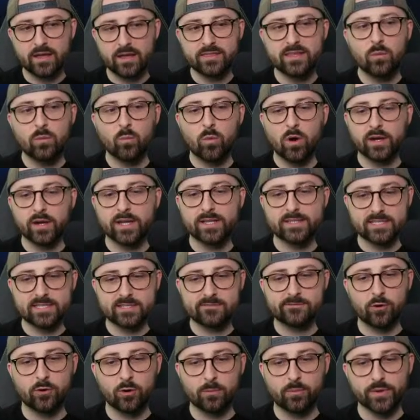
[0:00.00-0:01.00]
I think Watkins
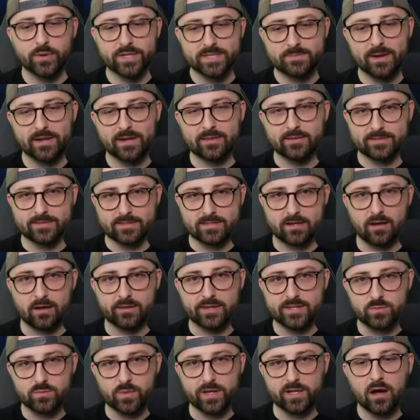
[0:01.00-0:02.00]
is 4 points better than
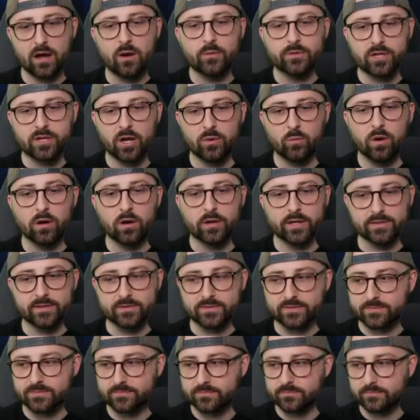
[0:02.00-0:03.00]
Sarr this week. I would go
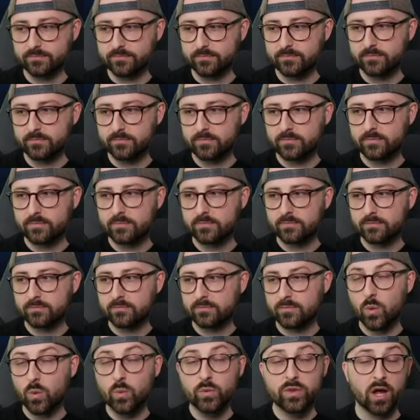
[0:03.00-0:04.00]
Watkins.
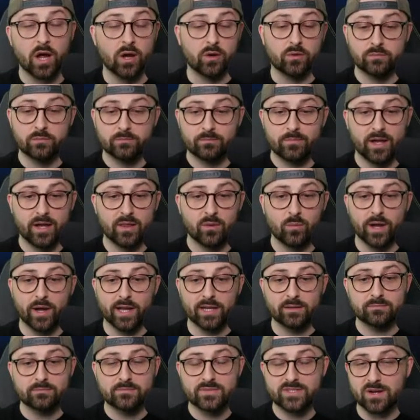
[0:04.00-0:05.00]
Although, by the
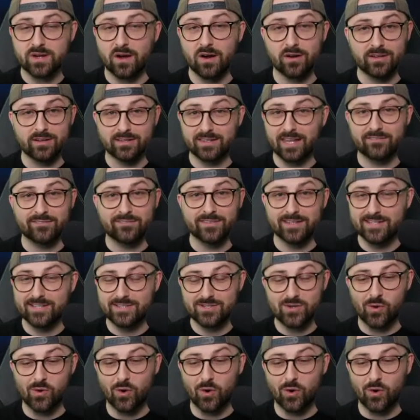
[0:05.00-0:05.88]
way, Sarr could definitely